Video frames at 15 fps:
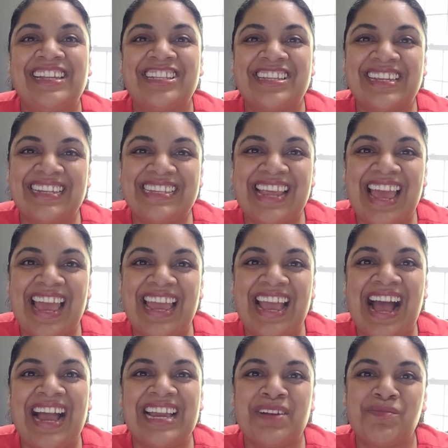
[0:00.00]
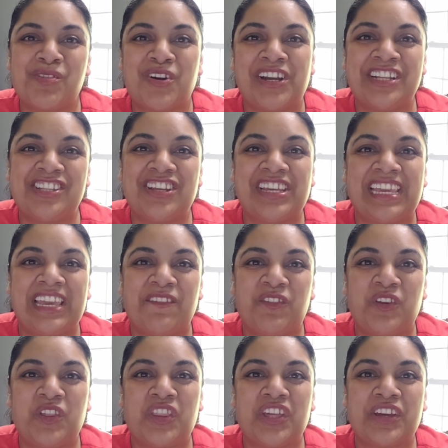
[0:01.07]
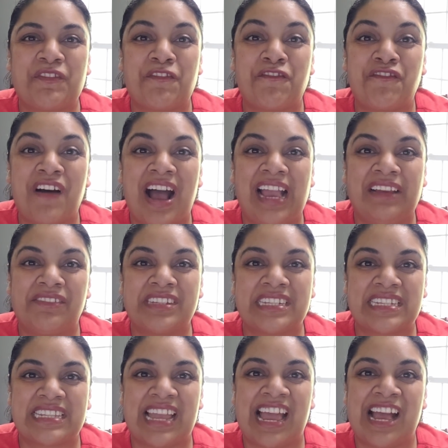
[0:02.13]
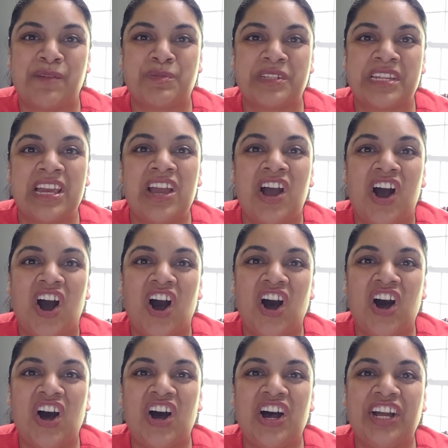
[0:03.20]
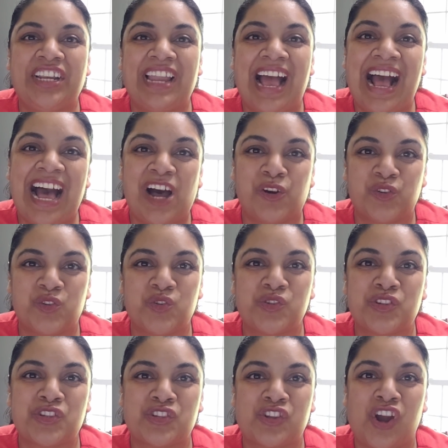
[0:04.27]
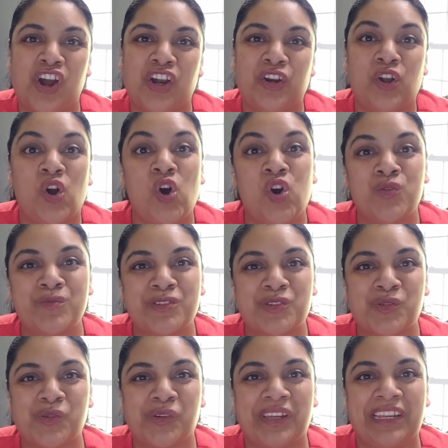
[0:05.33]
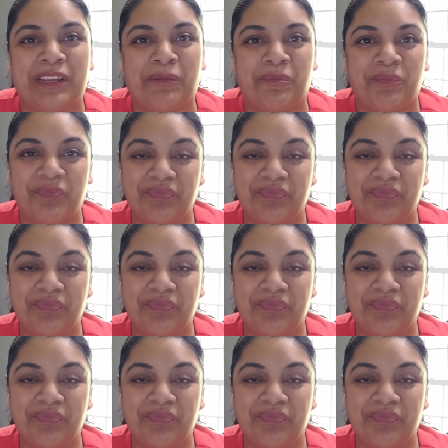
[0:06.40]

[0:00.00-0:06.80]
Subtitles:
Today I am going to give you the 5 steps on how to start homeschooling.